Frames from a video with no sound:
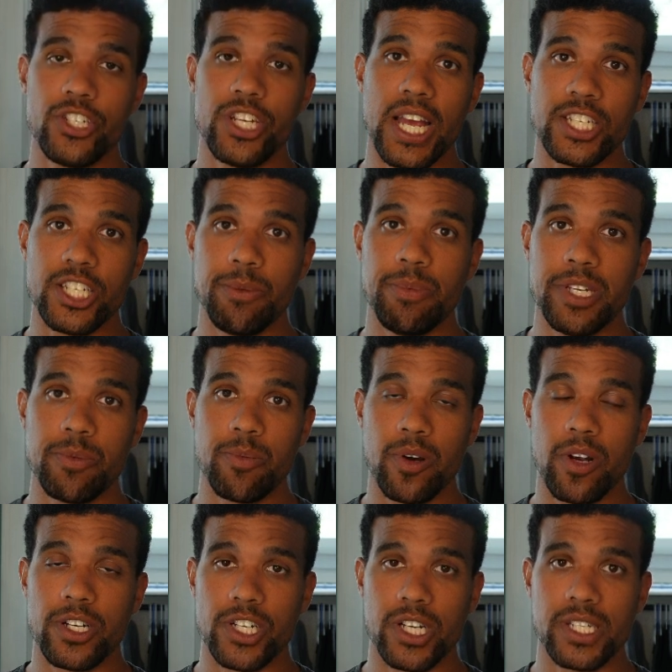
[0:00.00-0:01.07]
ChatGPT
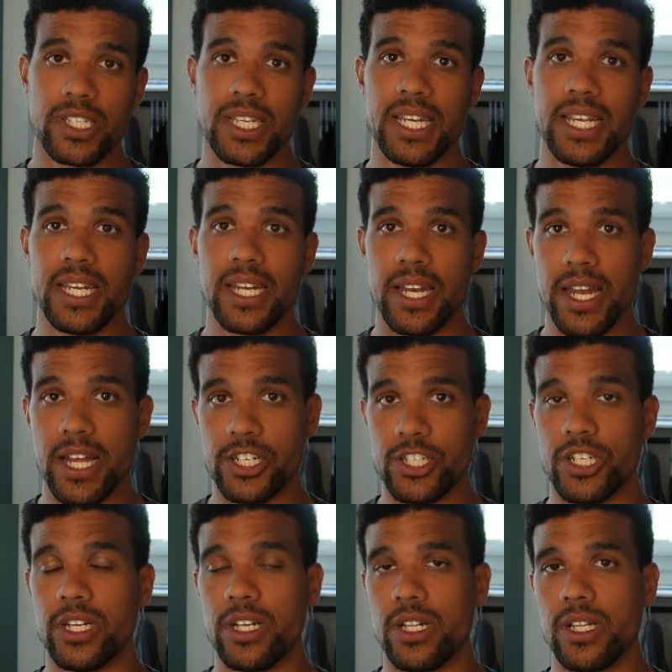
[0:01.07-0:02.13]
Projects in a
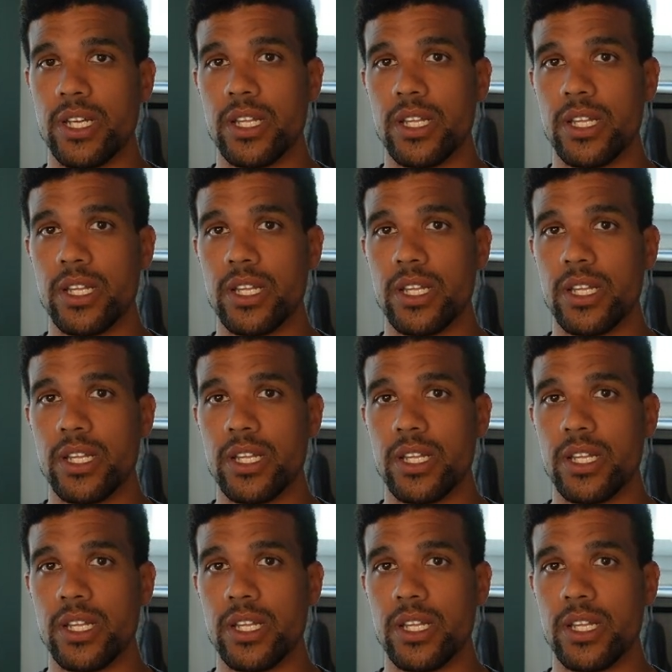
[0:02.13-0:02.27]
nutshell.